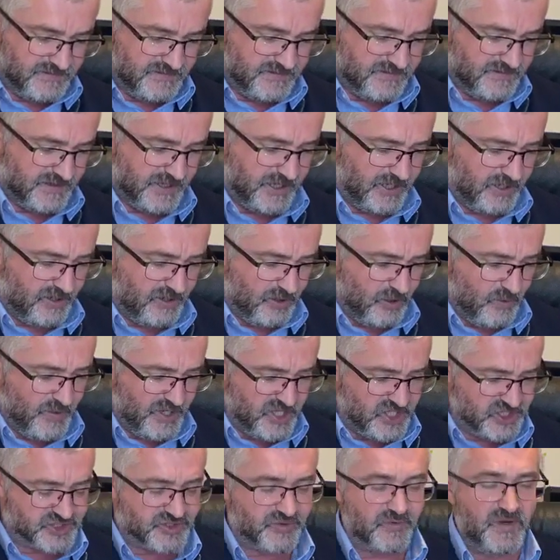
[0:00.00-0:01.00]
Hear, O
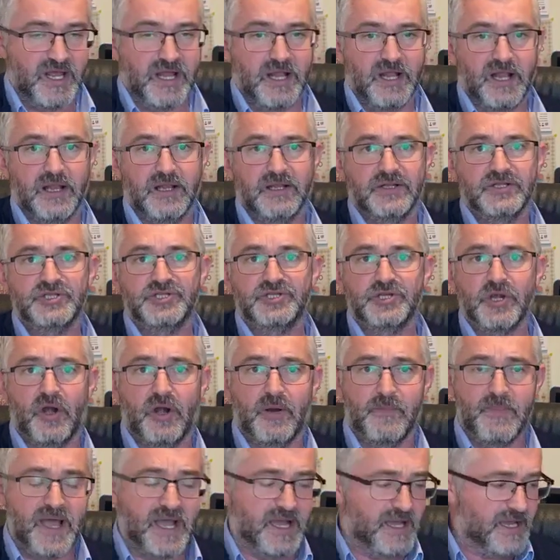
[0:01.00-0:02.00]
Israel.
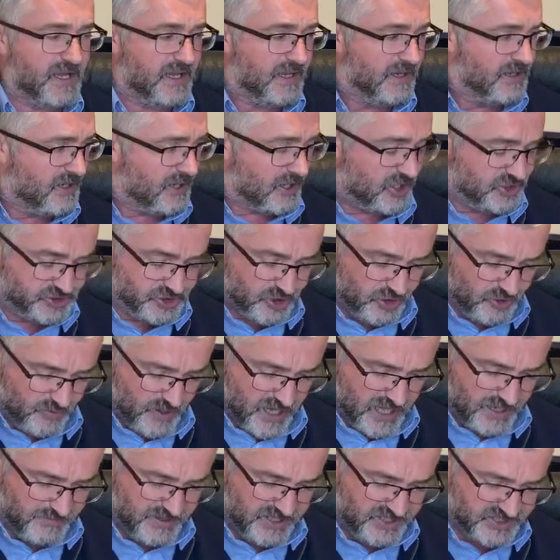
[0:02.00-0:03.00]

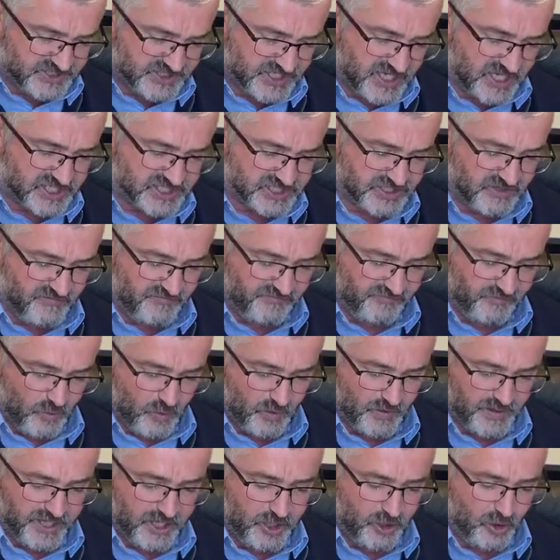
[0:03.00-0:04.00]
Deuteronomy
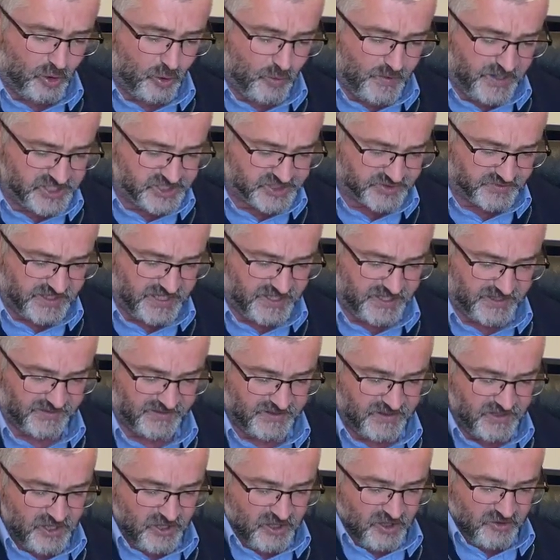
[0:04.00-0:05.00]
6:4. Hear, O Israel.
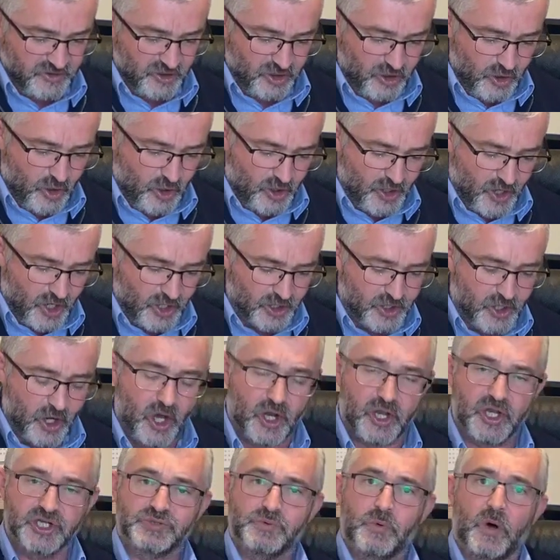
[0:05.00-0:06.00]
The Lord our
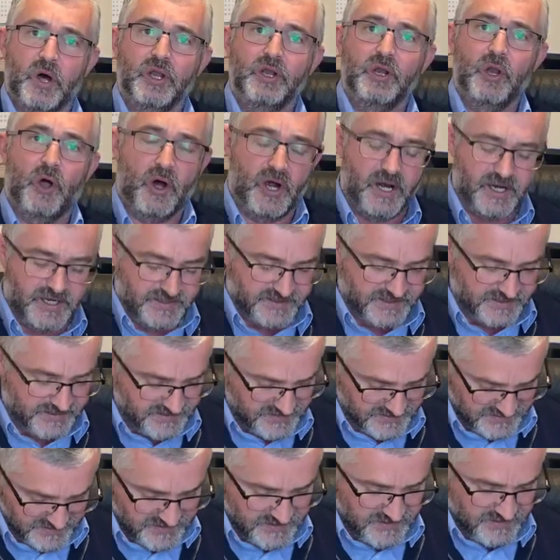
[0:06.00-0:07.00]
God is one Lord.
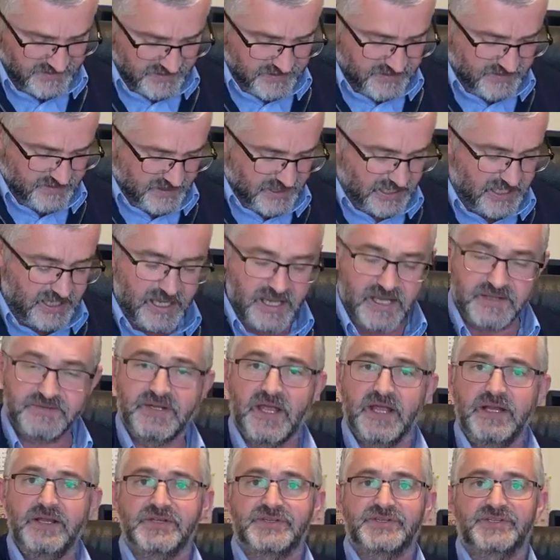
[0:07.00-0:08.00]
I'll
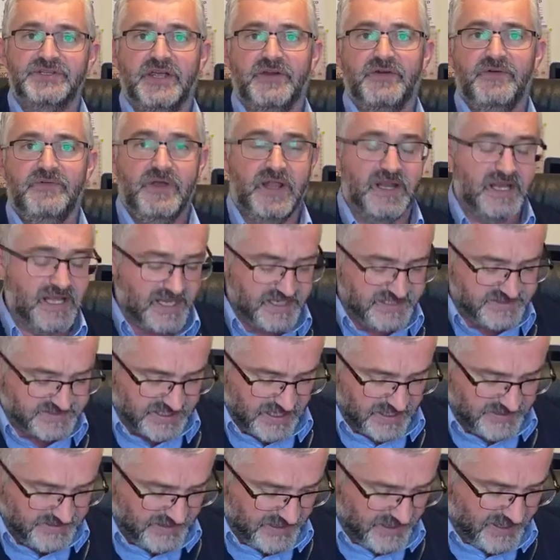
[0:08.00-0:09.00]
tell you, Satan realized
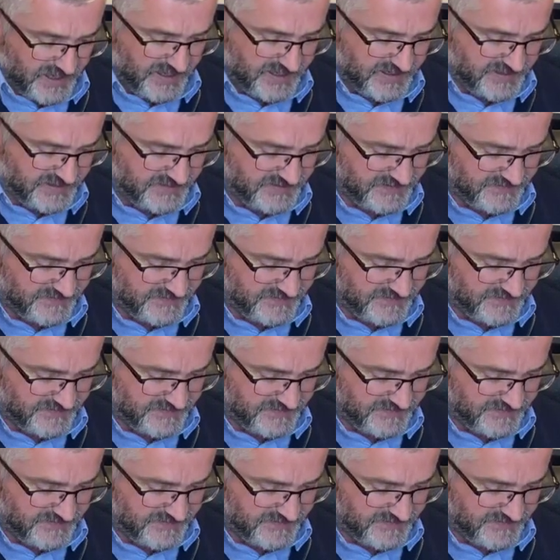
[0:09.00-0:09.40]
that now.